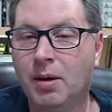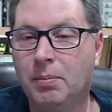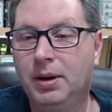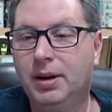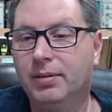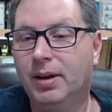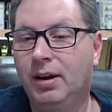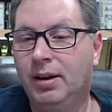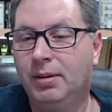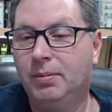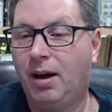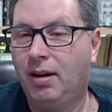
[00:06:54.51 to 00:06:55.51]
But
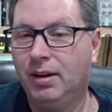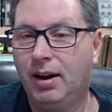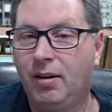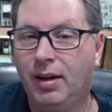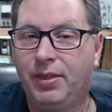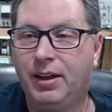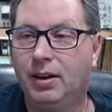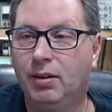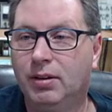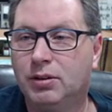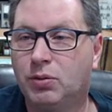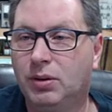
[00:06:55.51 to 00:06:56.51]
all in all, I think it
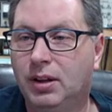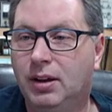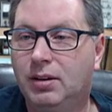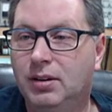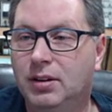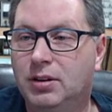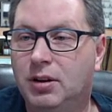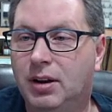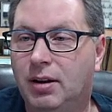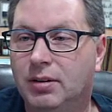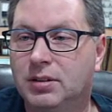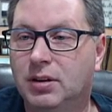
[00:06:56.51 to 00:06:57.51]
looks really good. You can
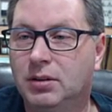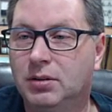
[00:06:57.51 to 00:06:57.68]
also